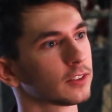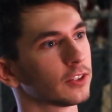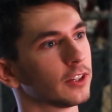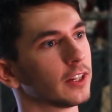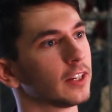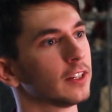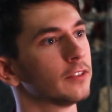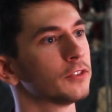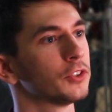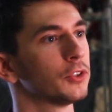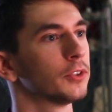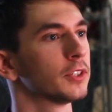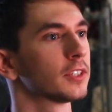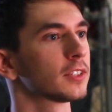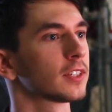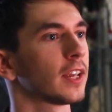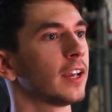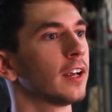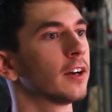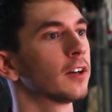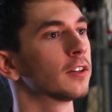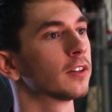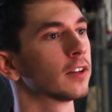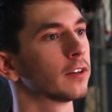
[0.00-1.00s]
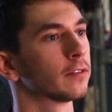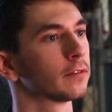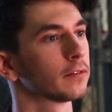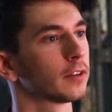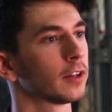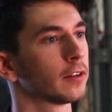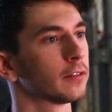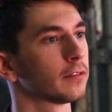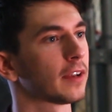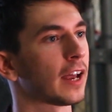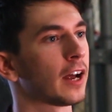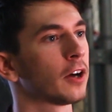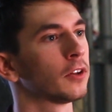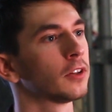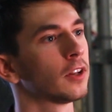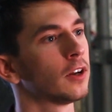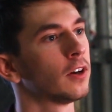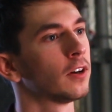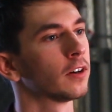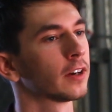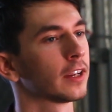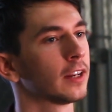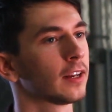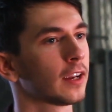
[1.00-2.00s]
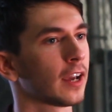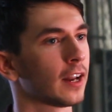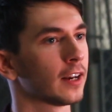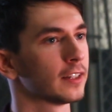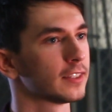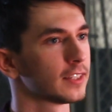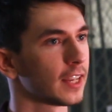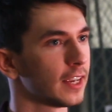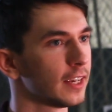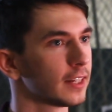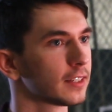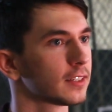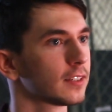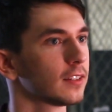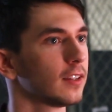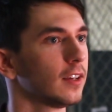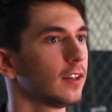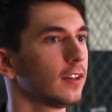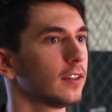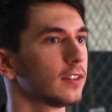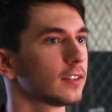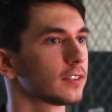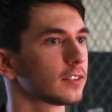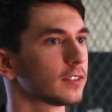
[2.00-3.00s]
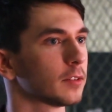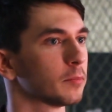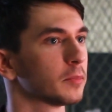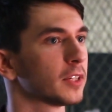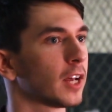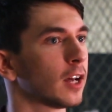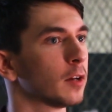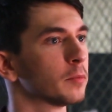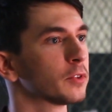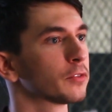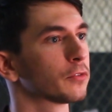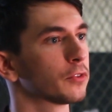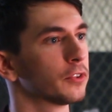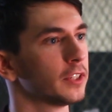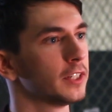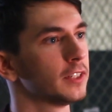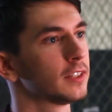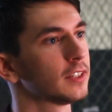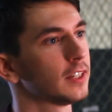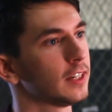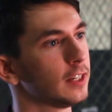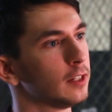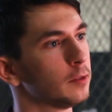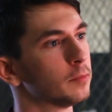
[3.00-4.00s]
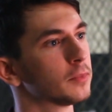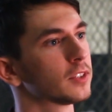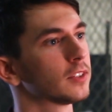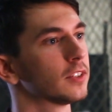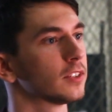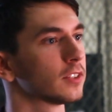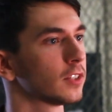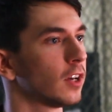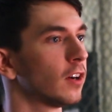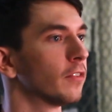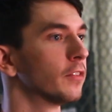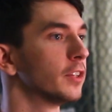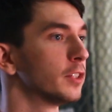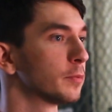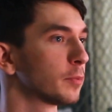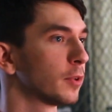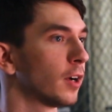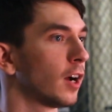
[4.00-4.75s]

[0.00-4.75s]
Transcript: So that gives you a scale of how long it kind of takes sometimes for these teams to solve these